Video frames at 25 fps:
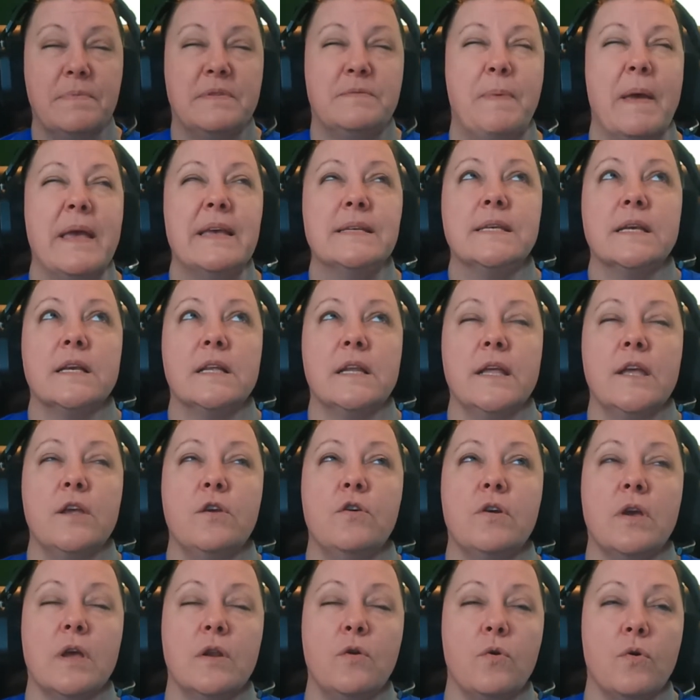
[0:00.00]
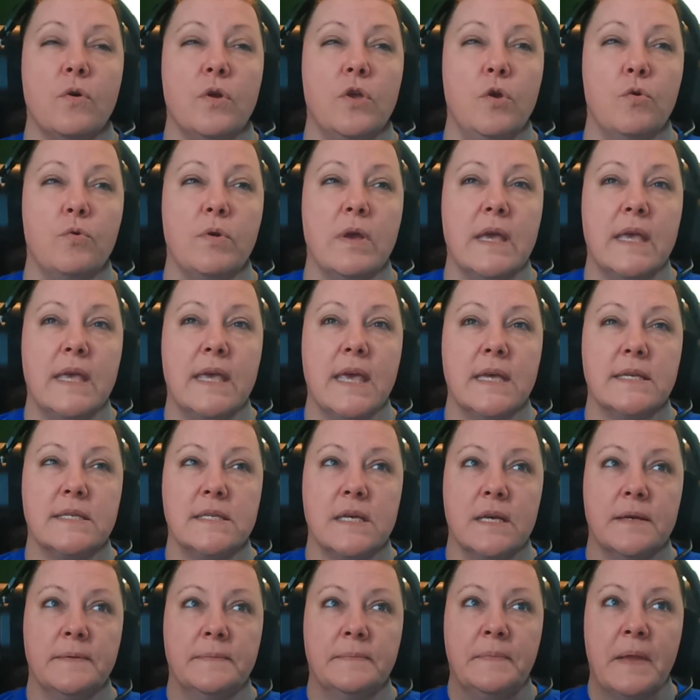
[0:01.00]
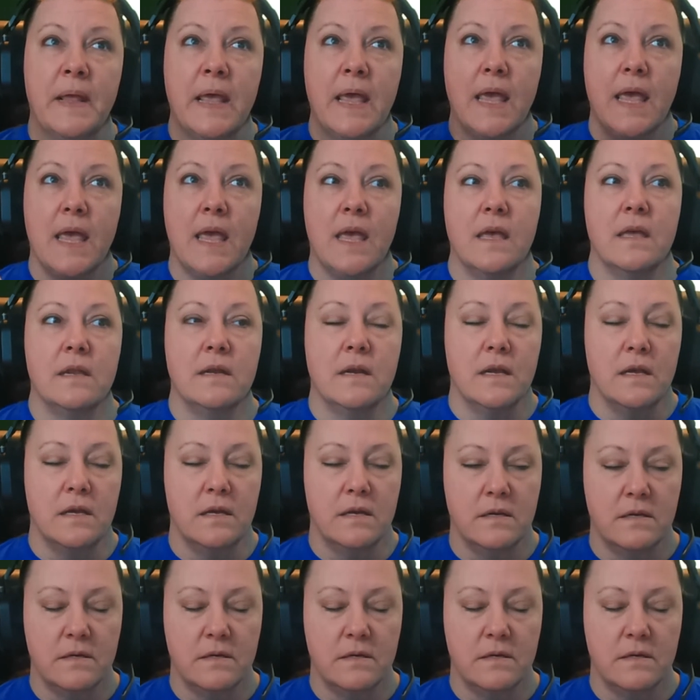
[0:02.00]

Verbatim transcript: basically you can get in.